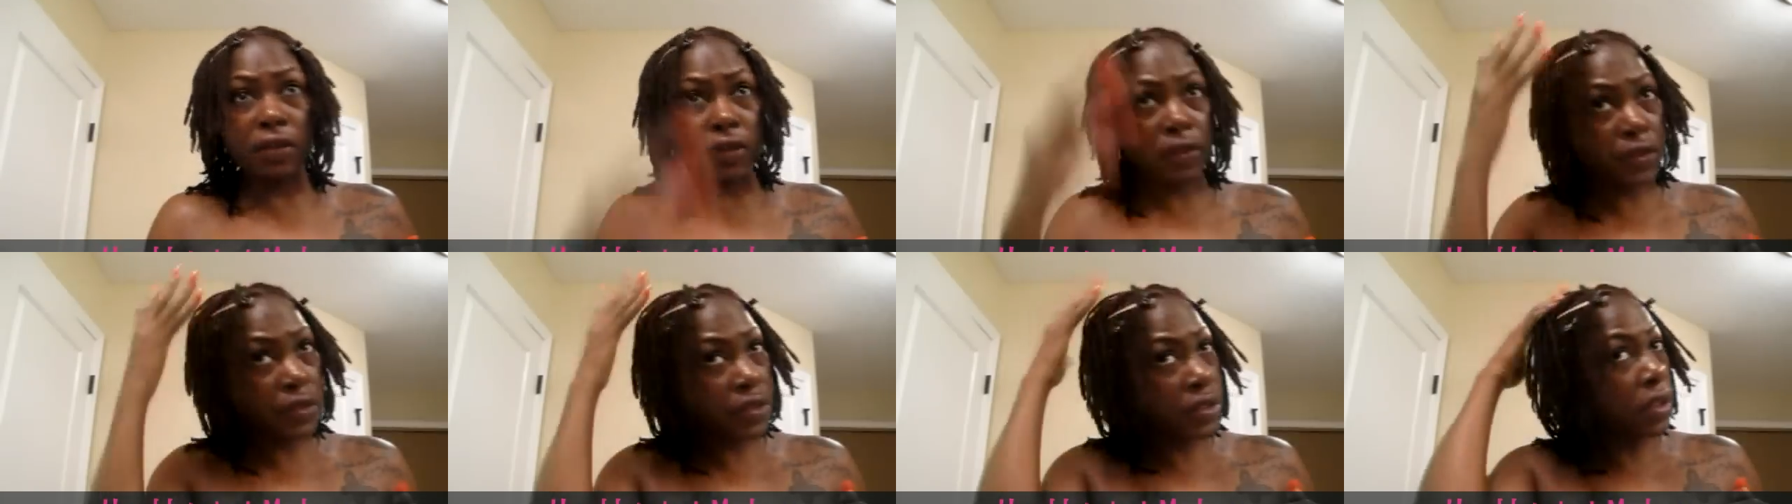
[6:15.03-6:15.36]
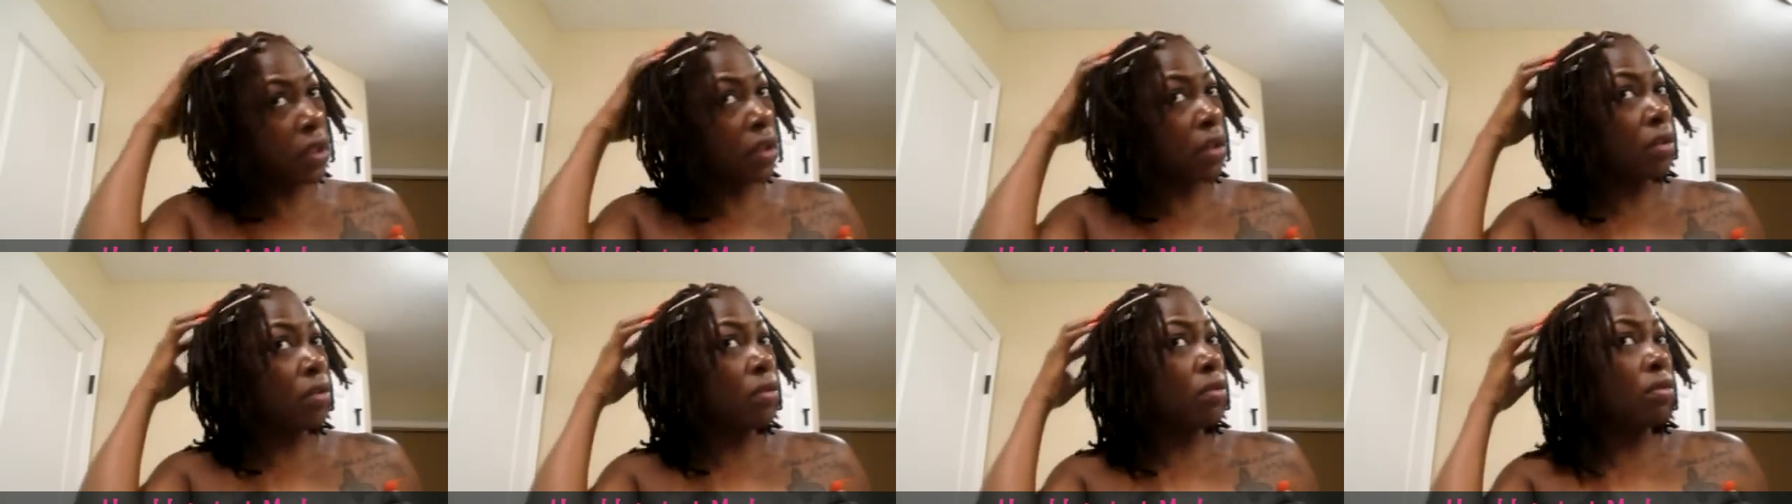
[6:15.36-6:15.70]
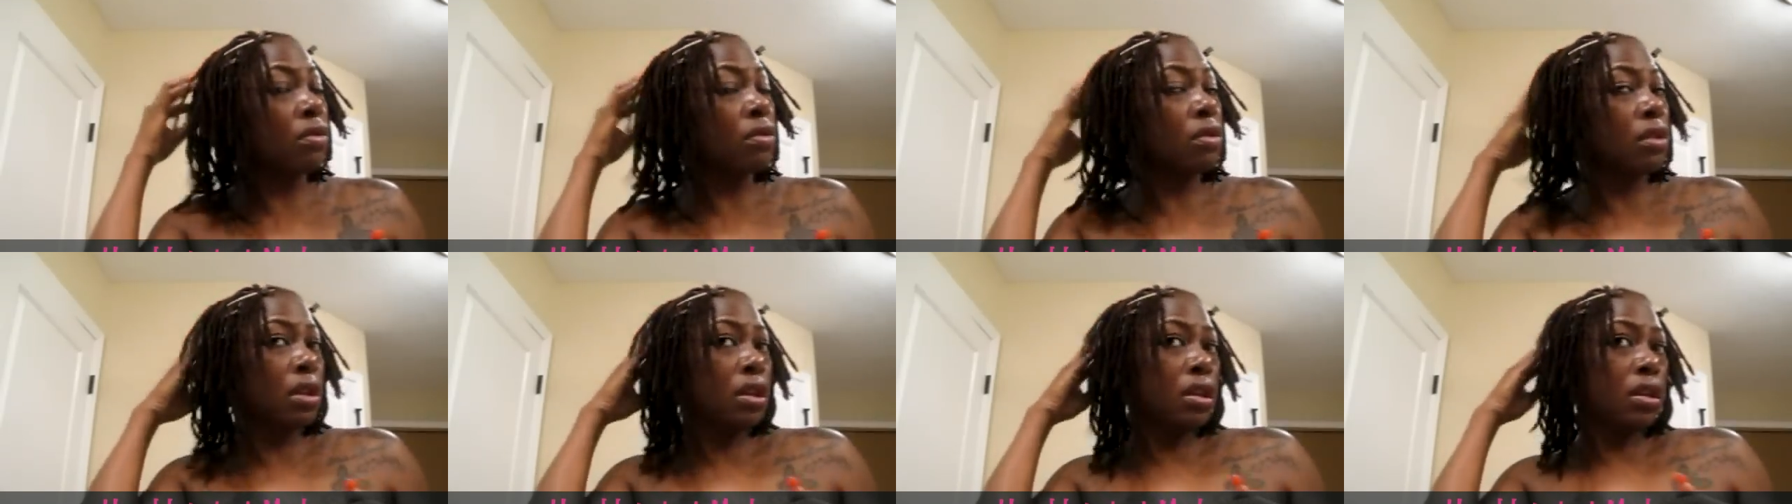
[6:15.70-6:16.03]

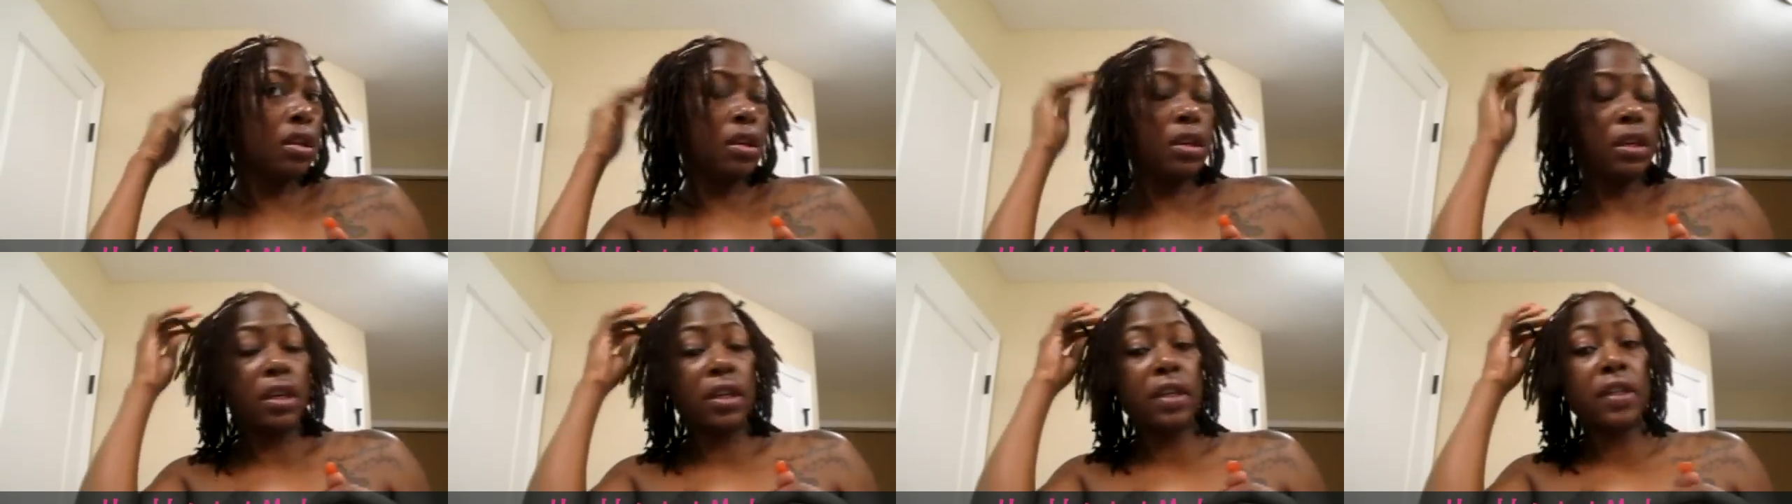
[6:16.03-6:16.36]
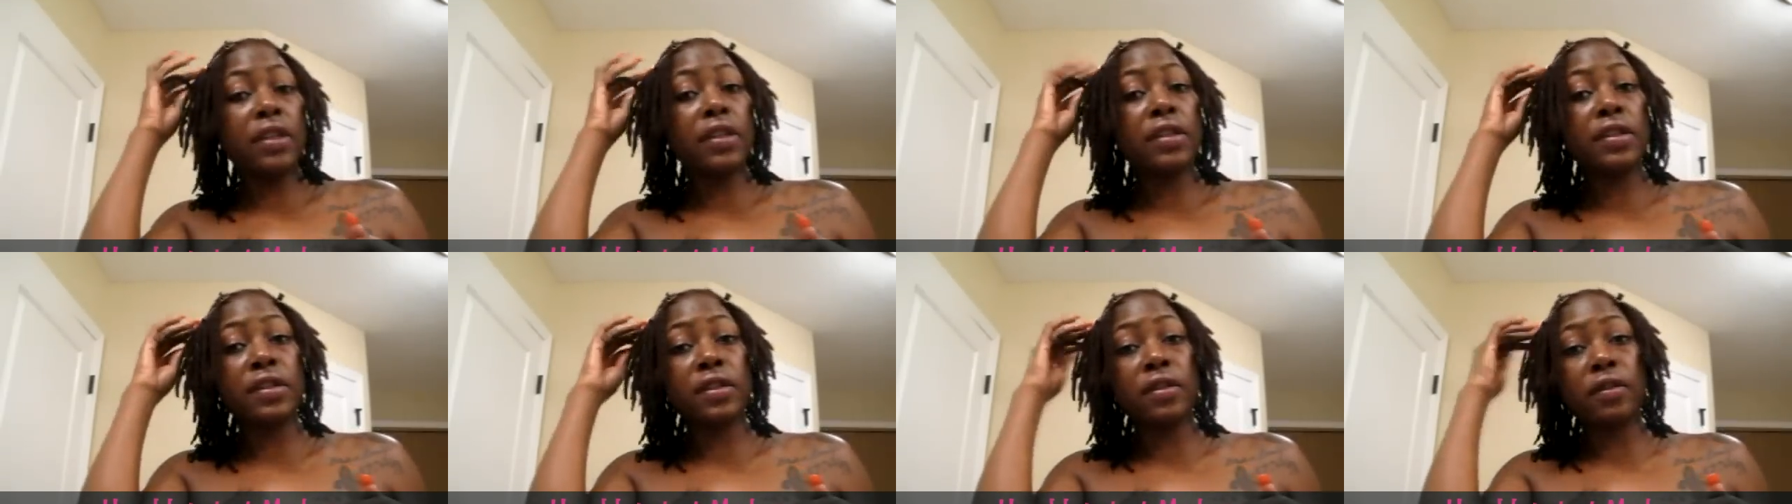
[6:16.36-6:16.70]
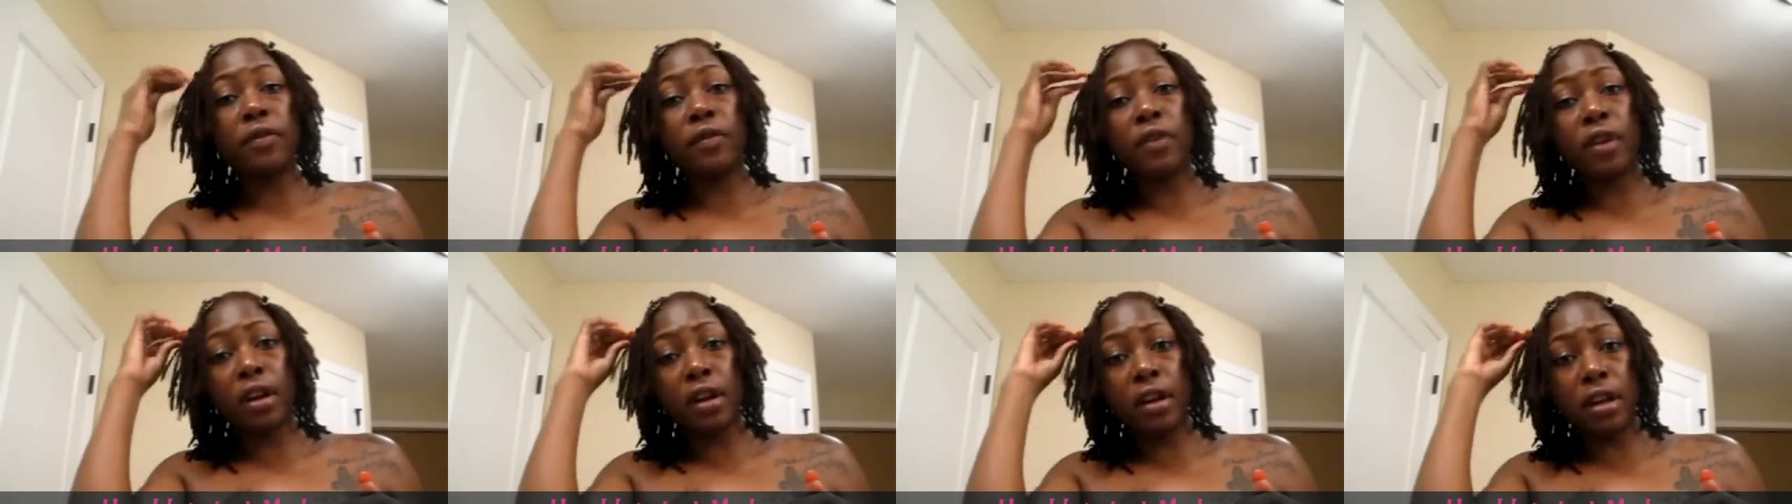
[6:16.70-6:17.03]
So it is a
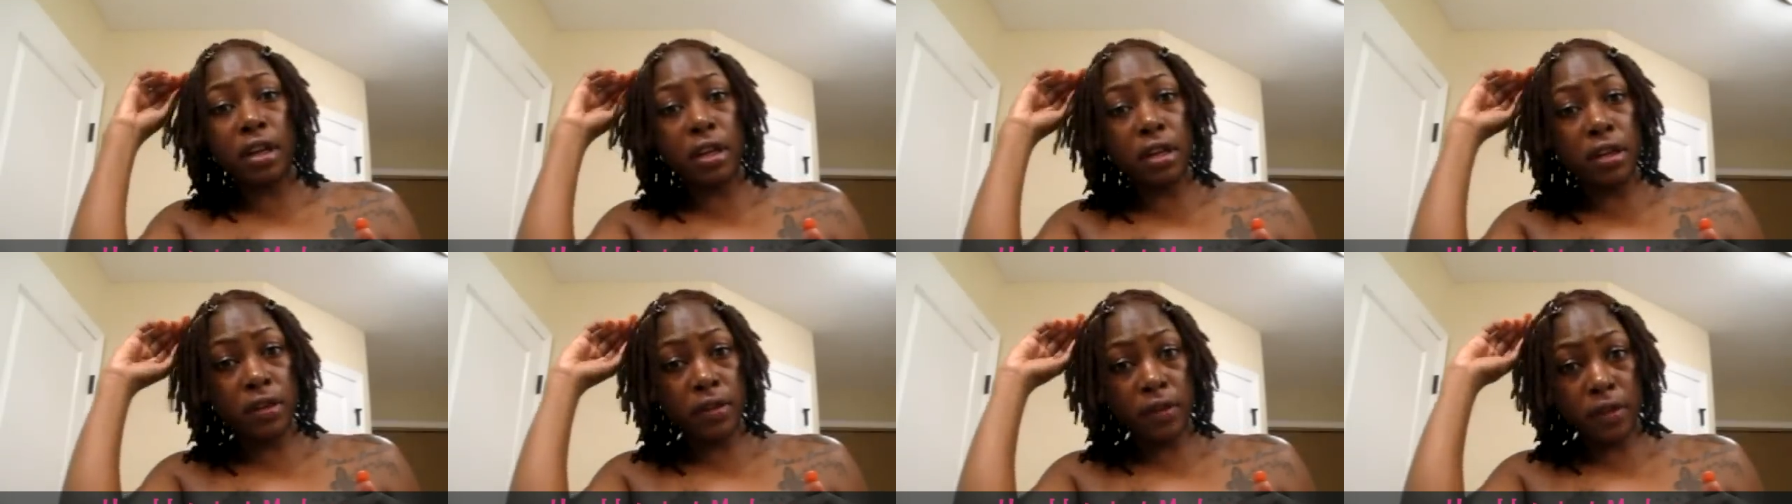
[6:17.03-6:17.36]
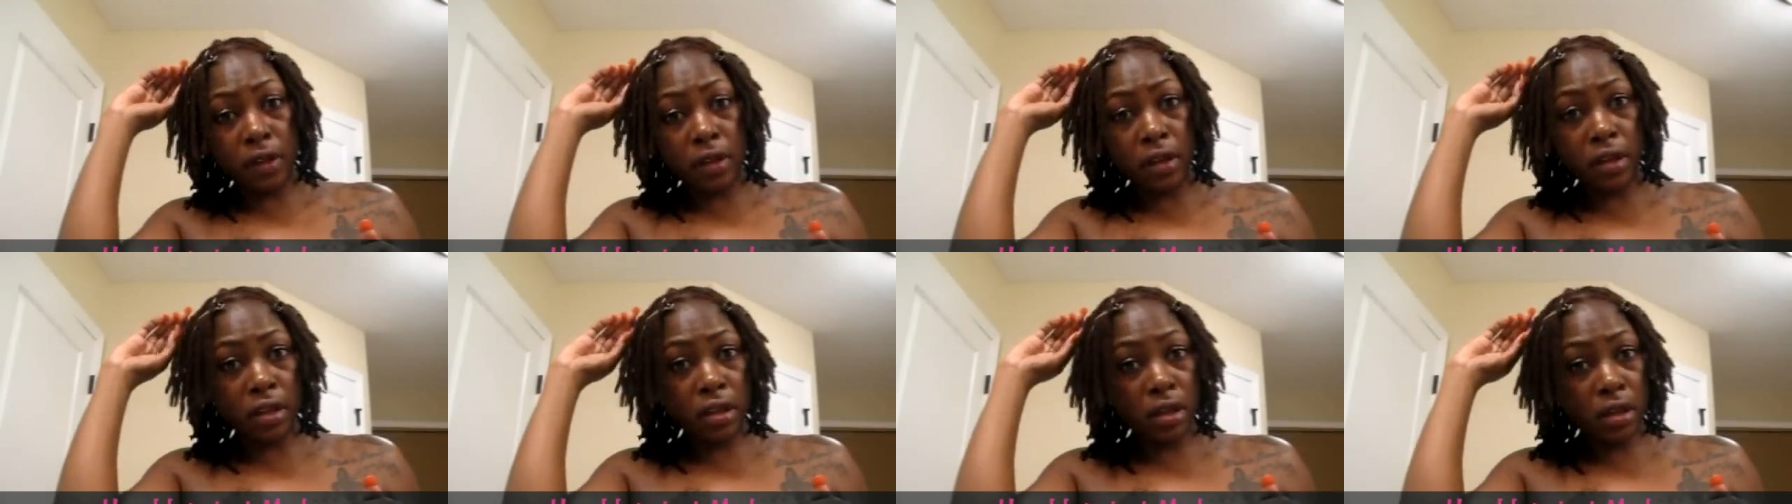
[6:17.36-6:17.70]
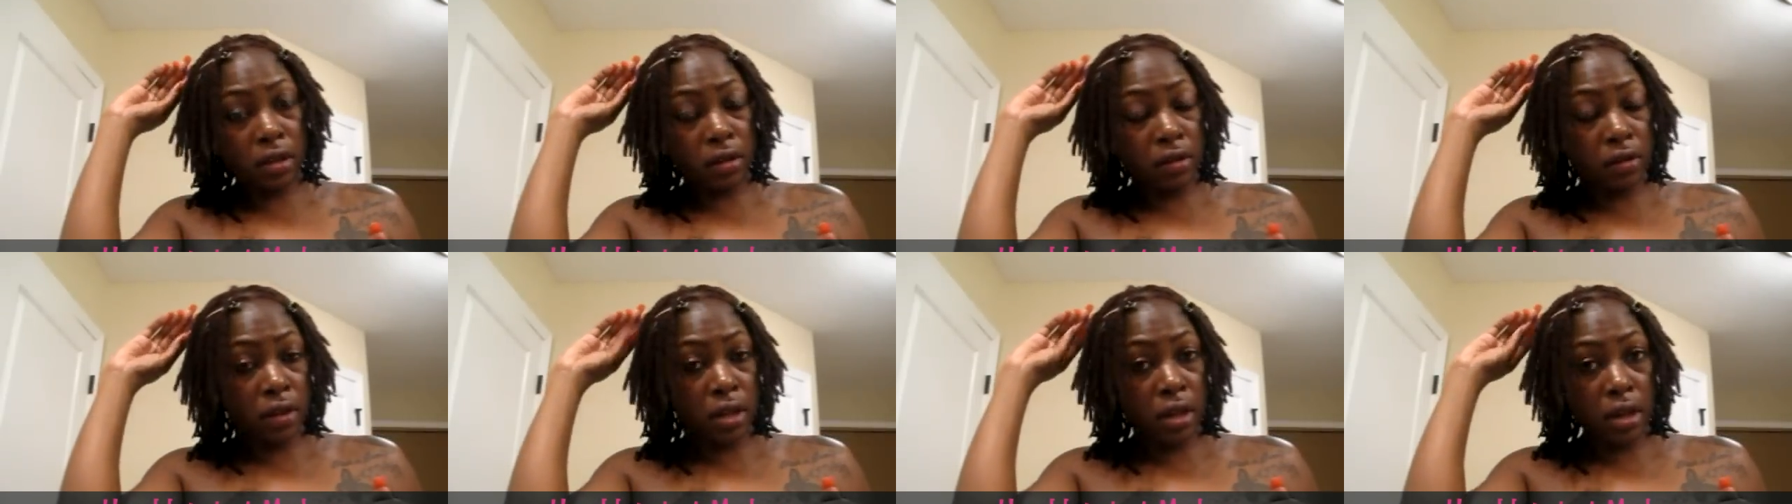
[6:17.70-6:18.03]
very good thing to
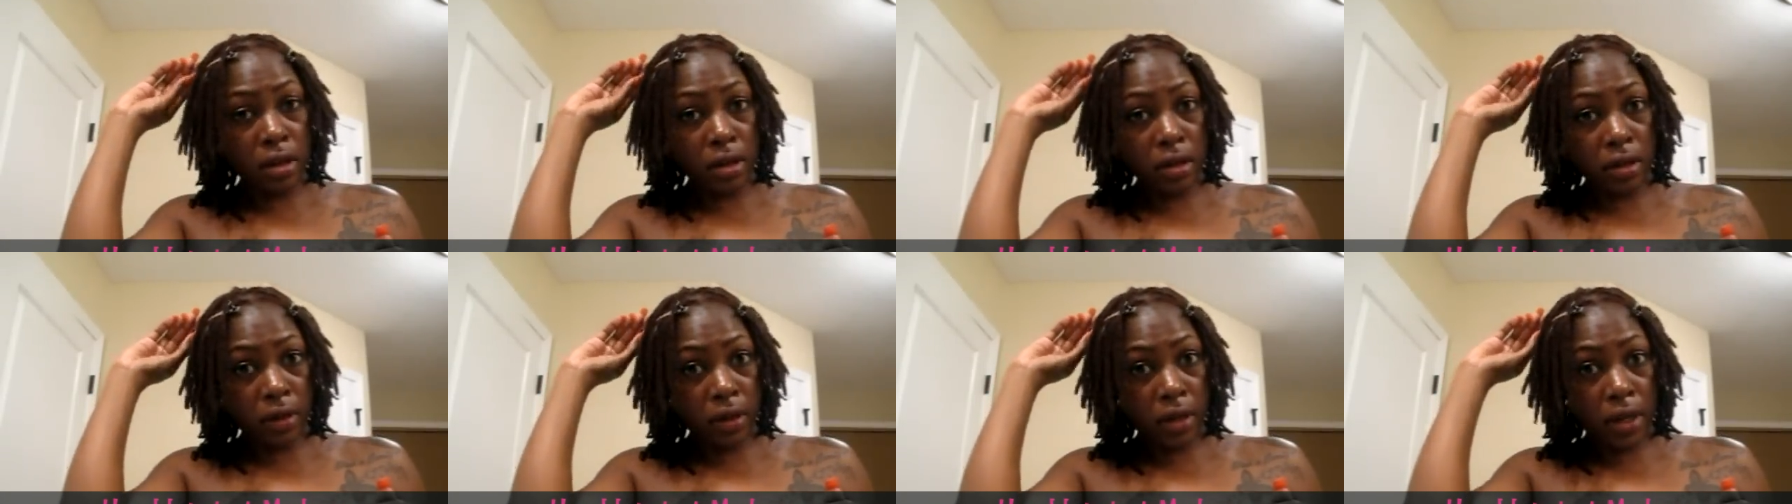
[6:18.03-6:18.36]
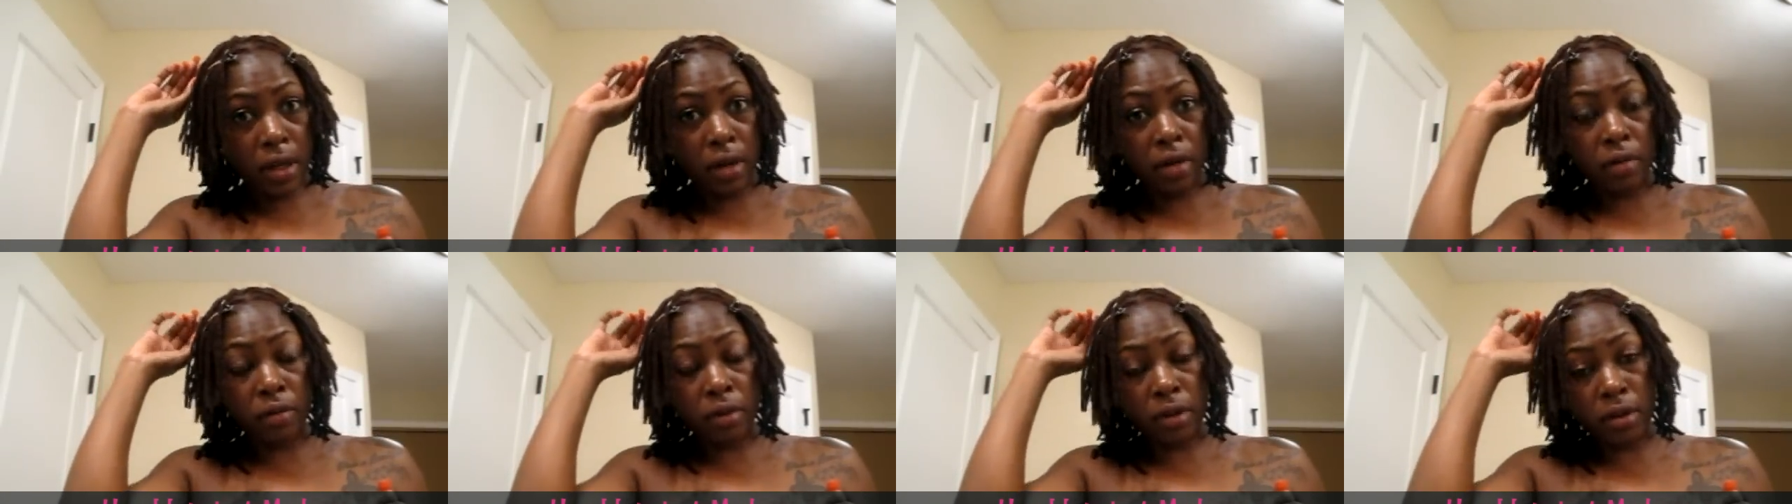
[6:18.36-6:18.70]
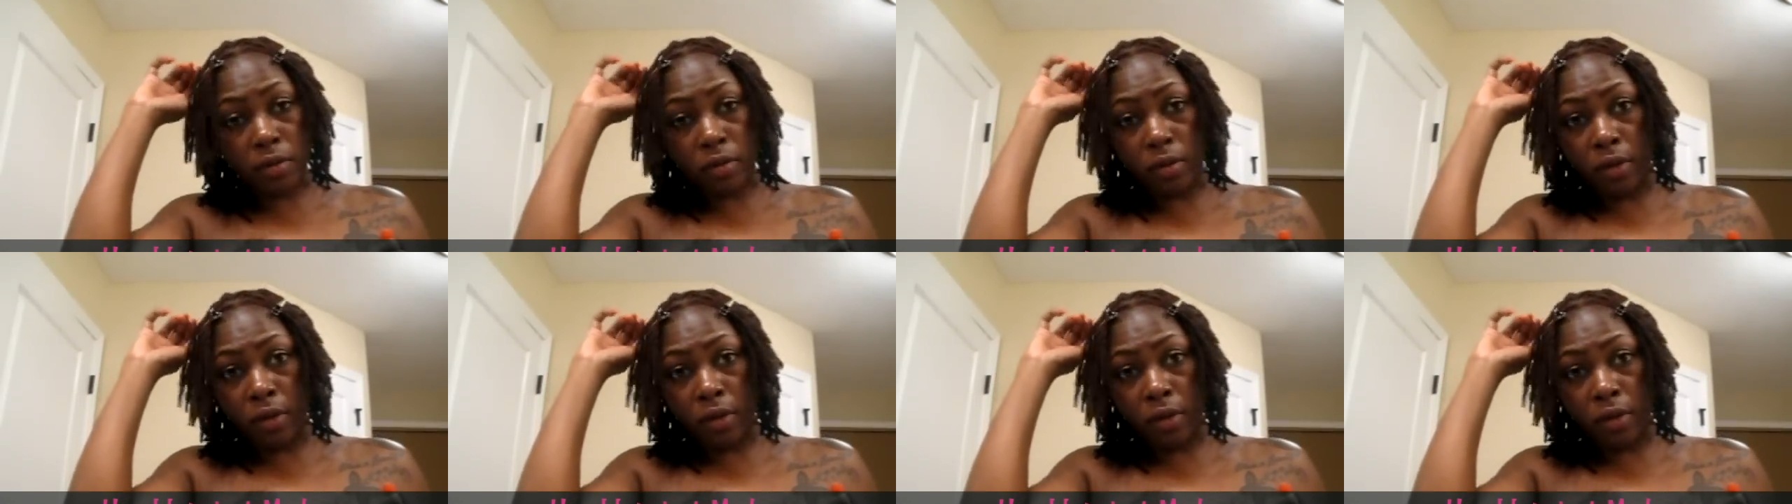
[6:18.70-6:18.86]
interlock your hair when you